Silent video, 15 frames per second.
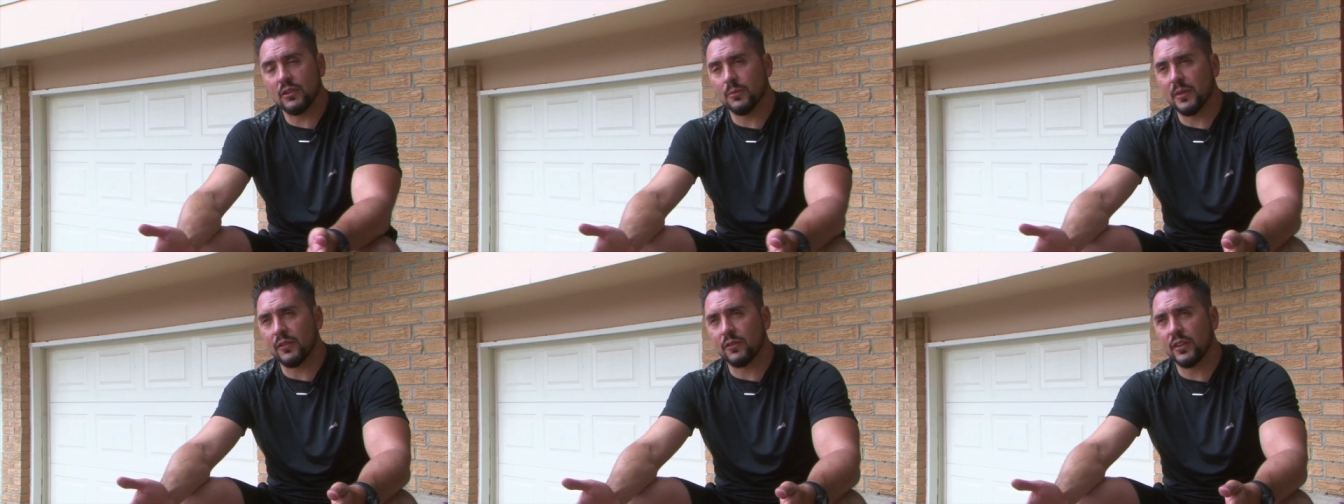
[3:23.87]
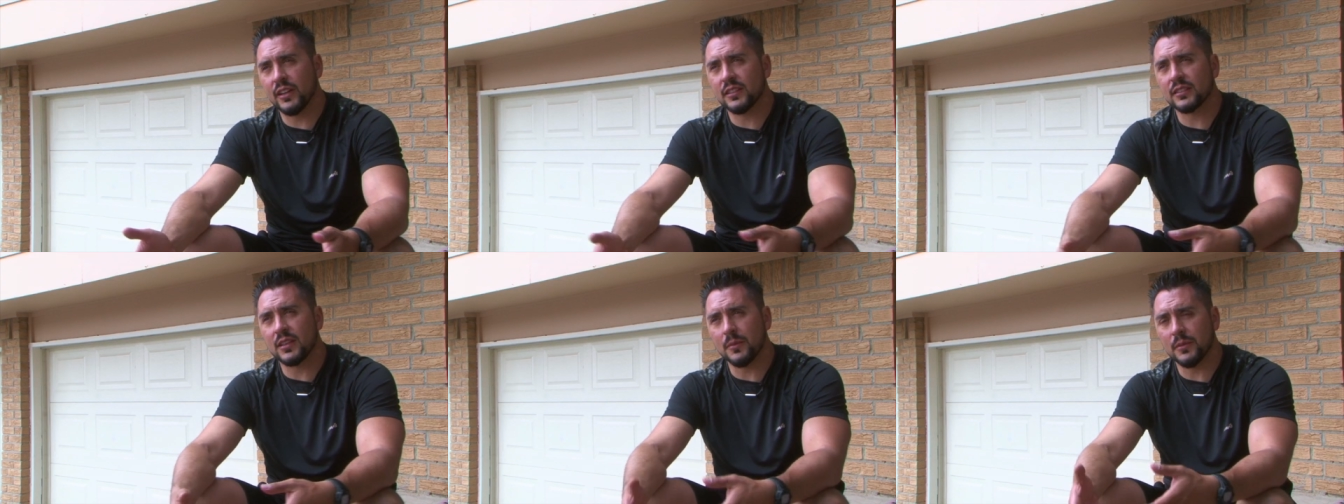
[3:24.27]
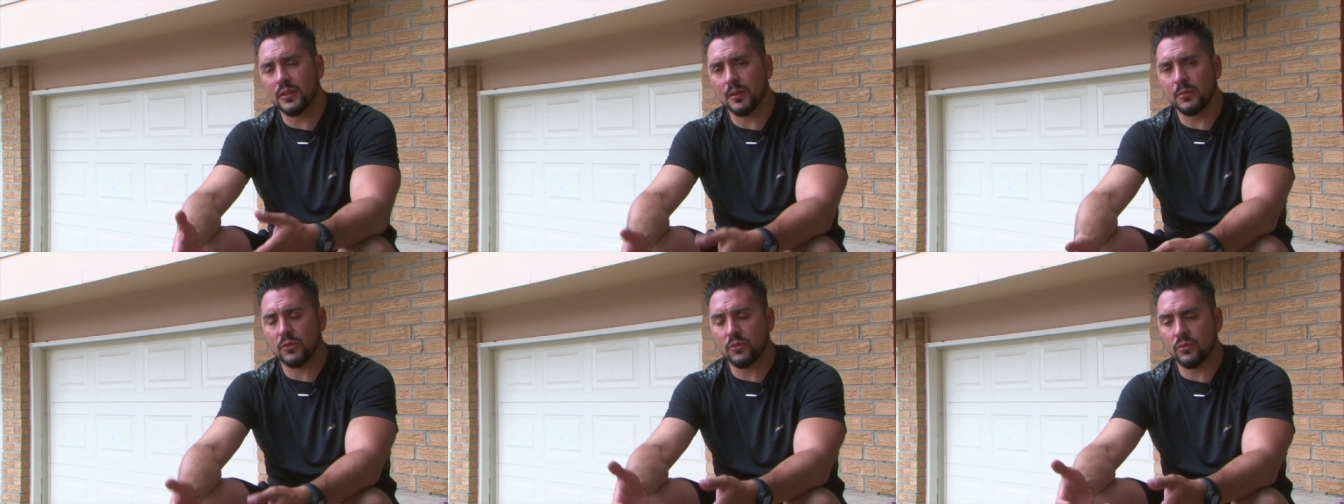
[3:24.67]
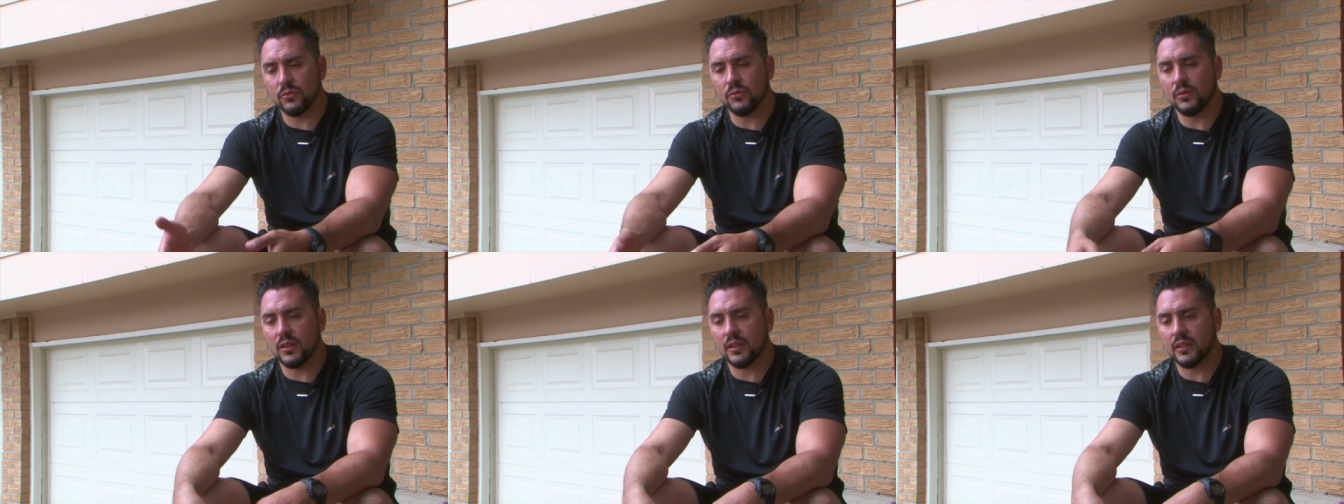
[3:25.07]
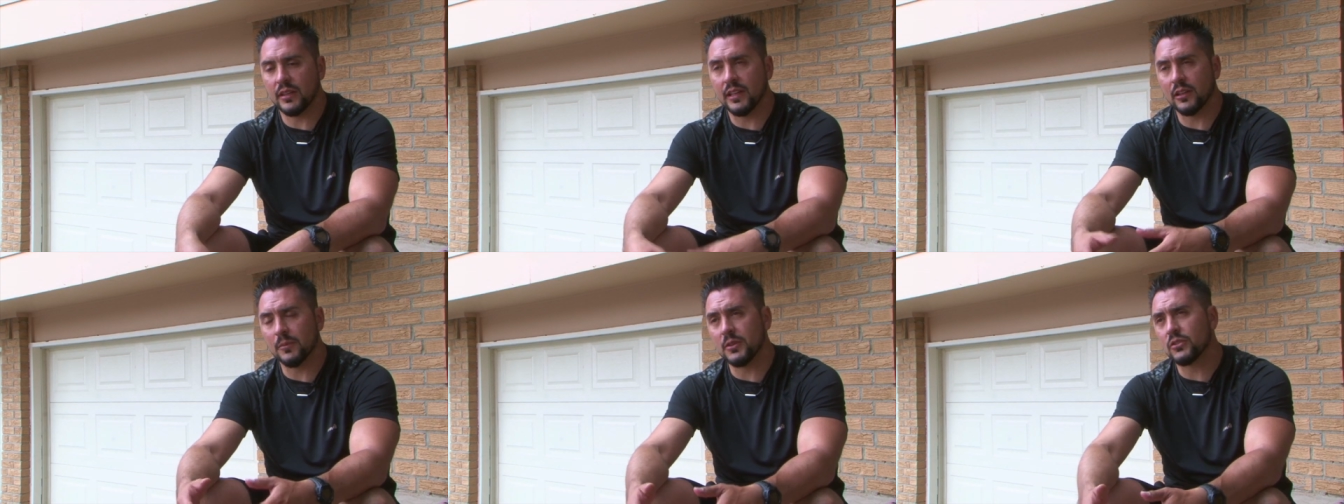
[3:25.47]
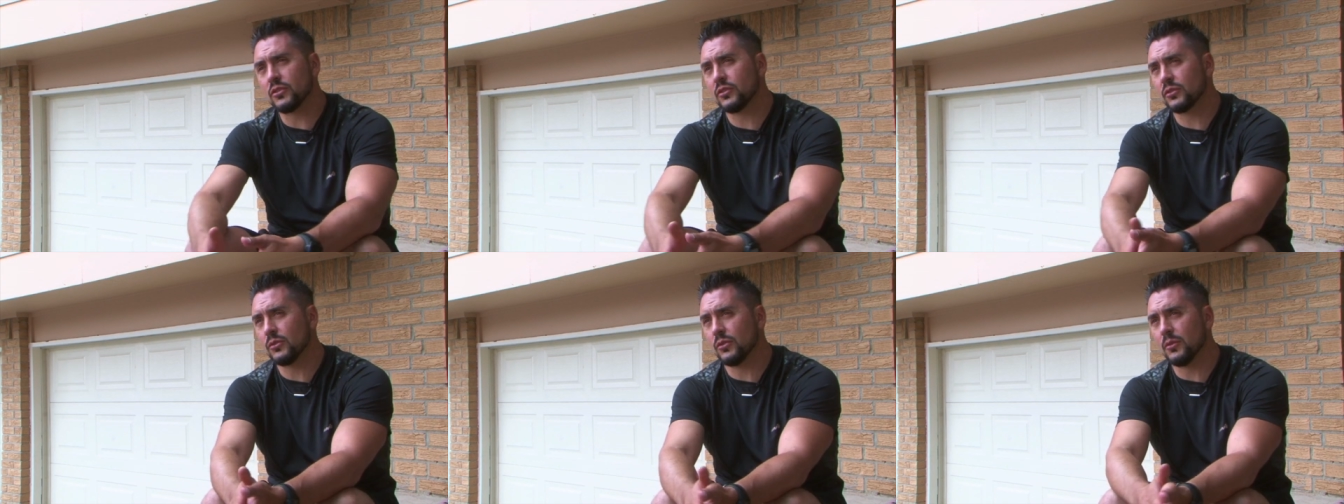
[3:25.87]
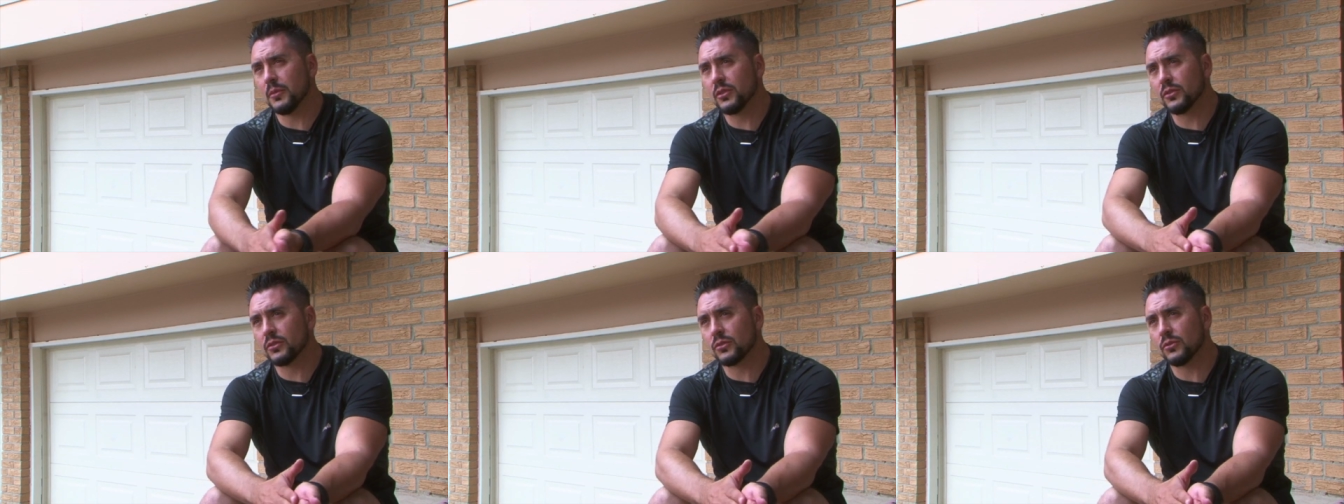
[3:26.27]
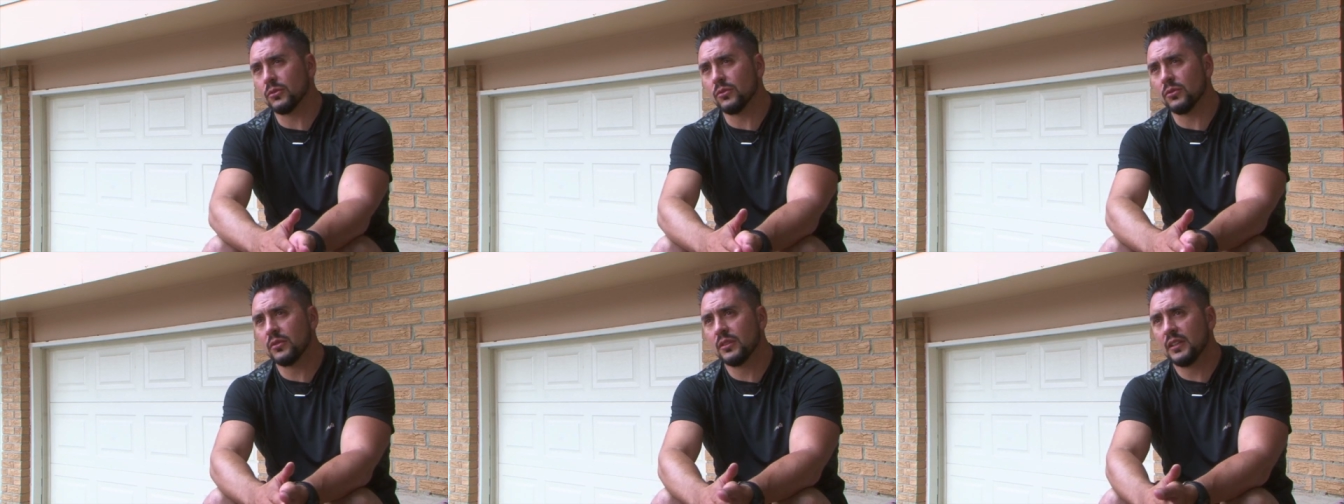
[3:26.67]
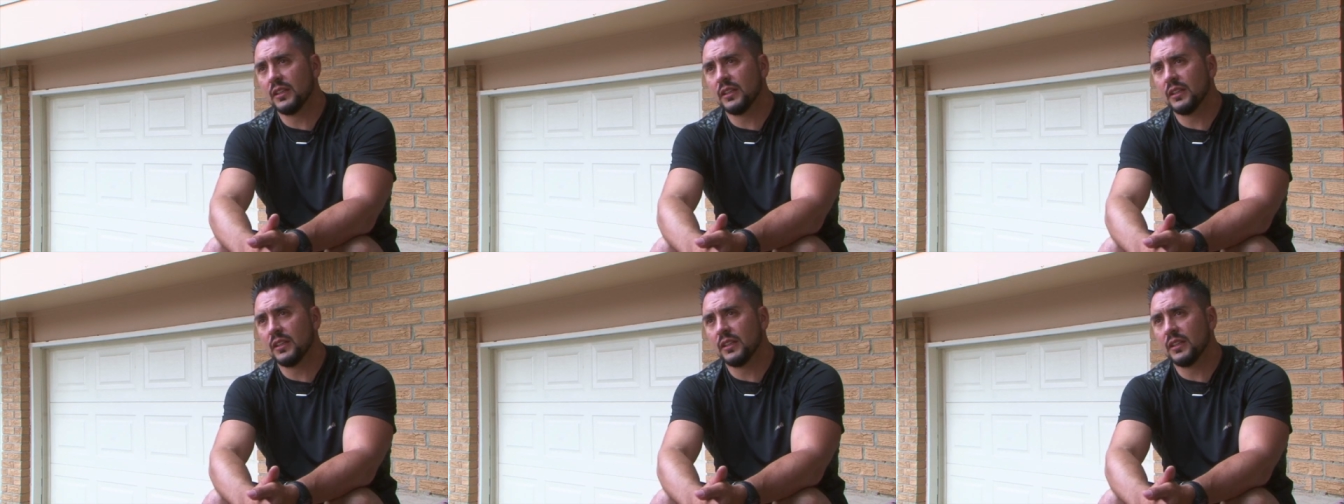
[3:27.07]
they were my friends coming up through elementary school and middle school.